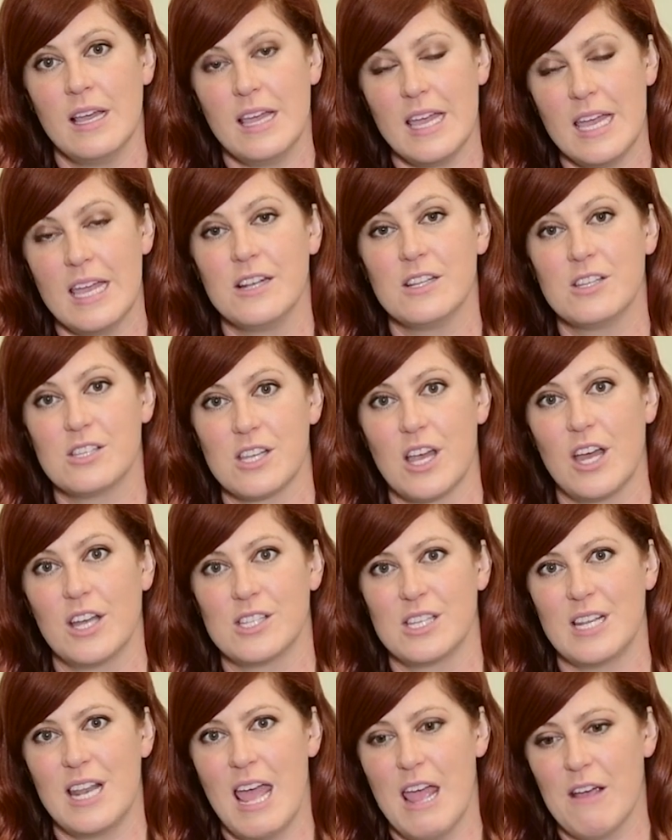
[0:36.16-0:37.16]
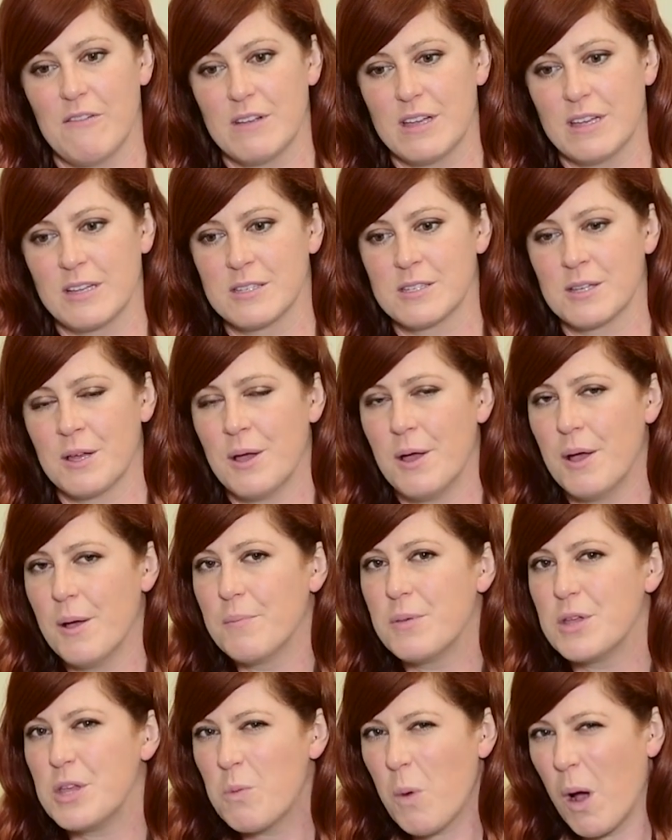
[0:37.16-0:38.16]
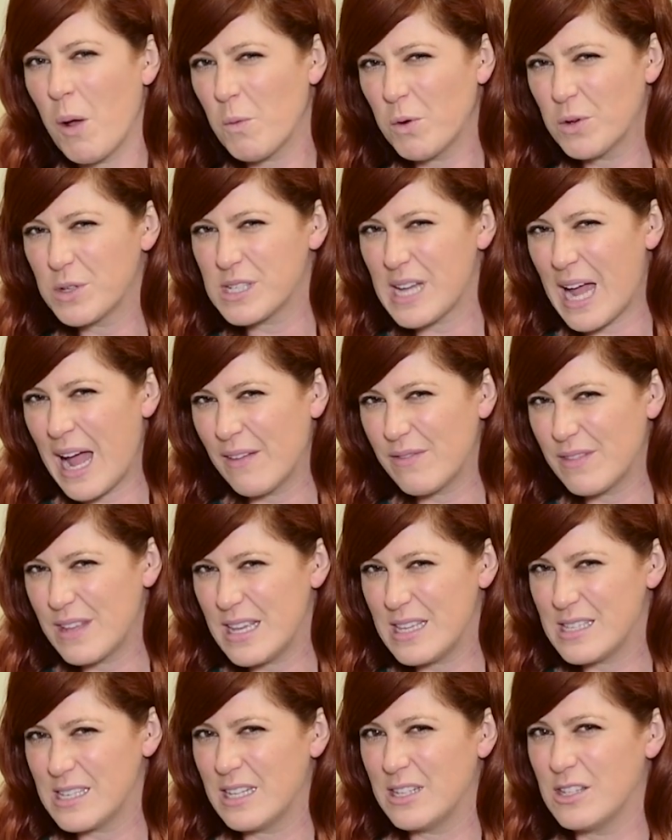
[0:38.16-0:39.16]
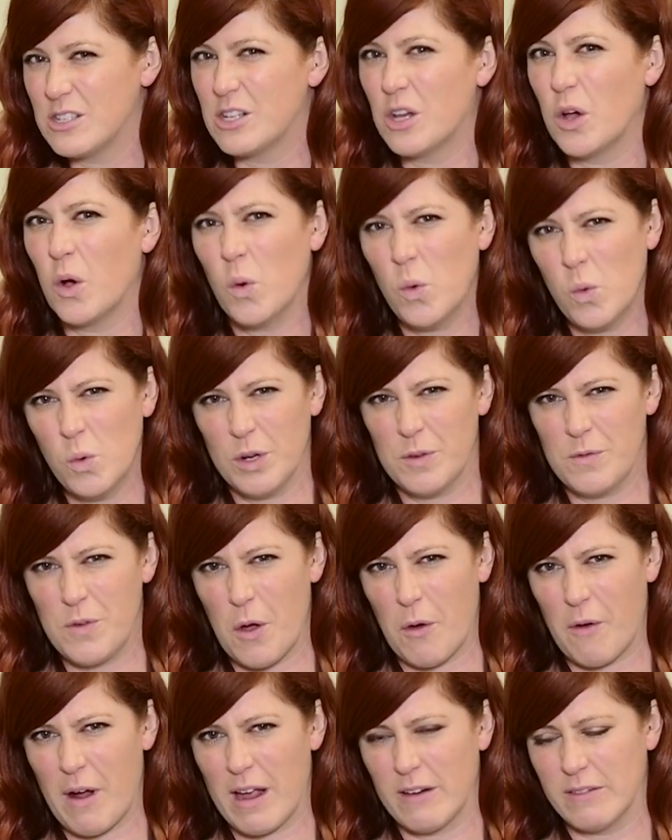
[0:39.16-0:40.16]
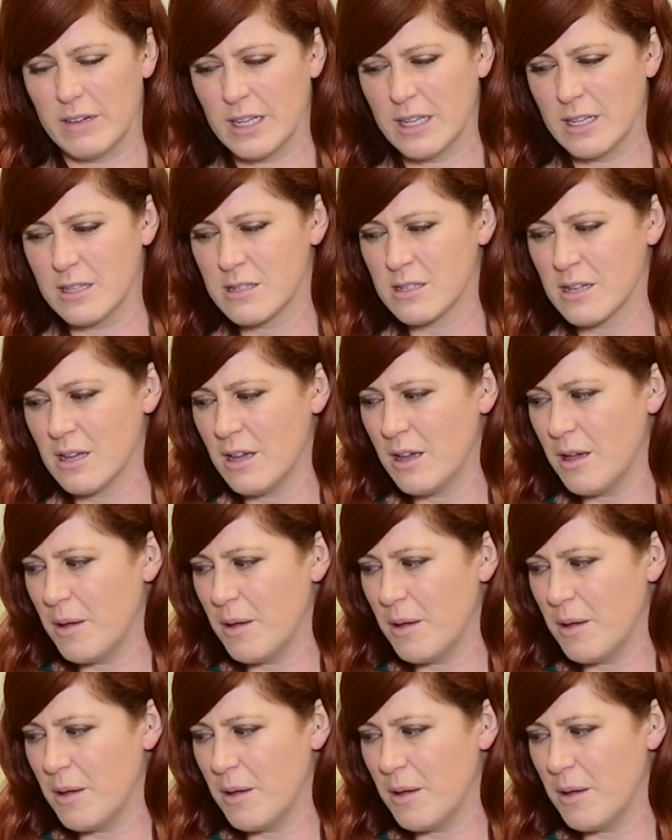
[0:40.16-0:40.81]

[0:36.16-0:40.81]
in certain areas. But you won't want to add these into all of your areas